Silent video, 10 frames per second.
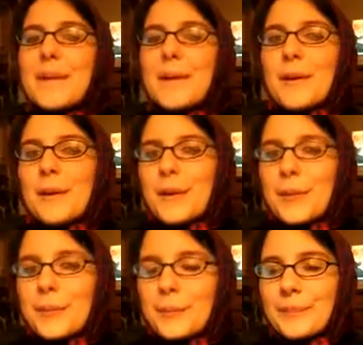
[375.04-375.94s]

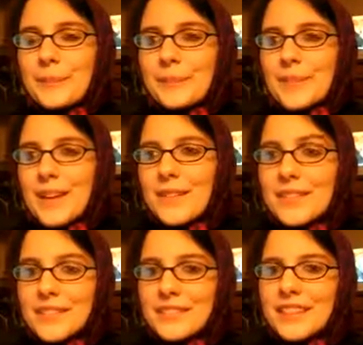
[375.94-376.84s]
I'm feeling
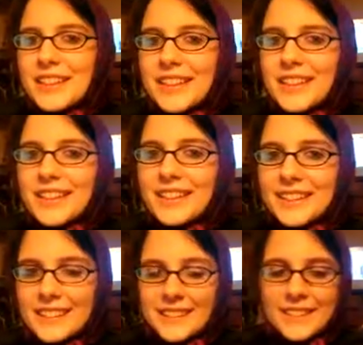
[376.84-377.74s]
really good, you
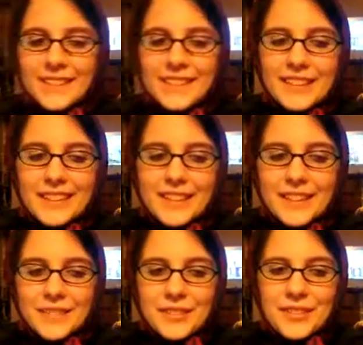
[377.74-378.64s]
know? I'm
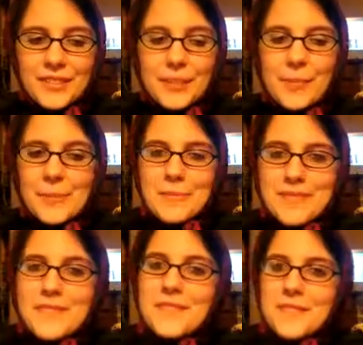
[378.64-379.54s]
feeling good about myself for
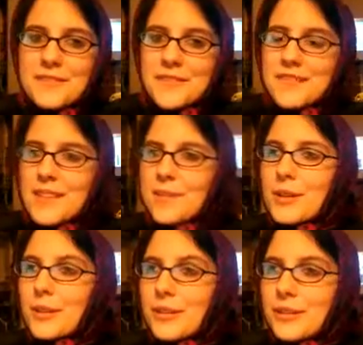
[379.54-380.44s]
the first time in a
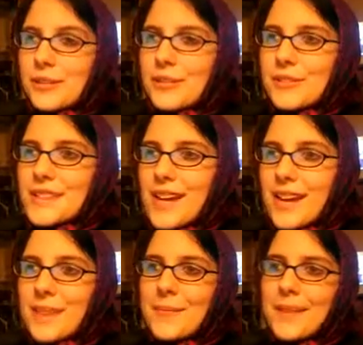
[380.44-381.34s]
long time.
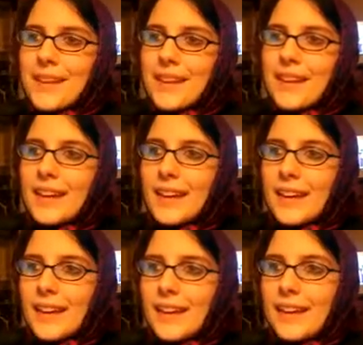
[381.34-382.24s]

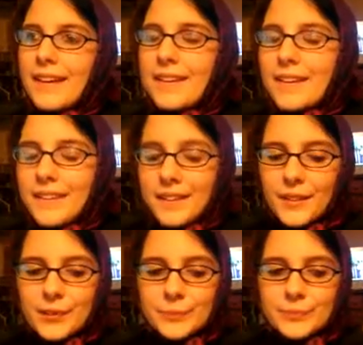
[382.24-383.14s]
And,
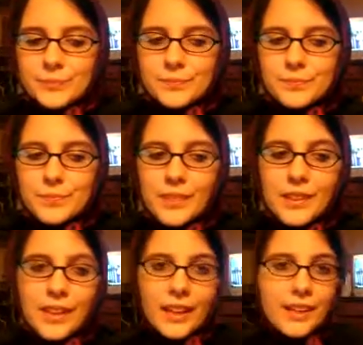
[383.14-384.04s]

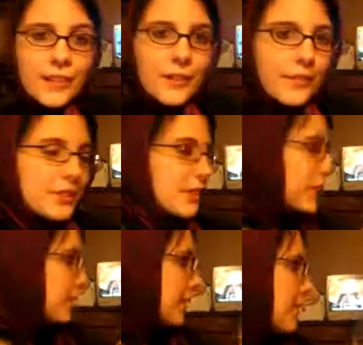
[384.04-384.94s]
anywho, I want to show you
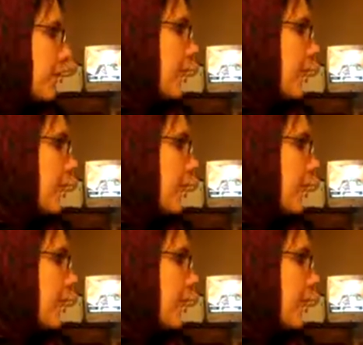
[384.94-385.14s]
something.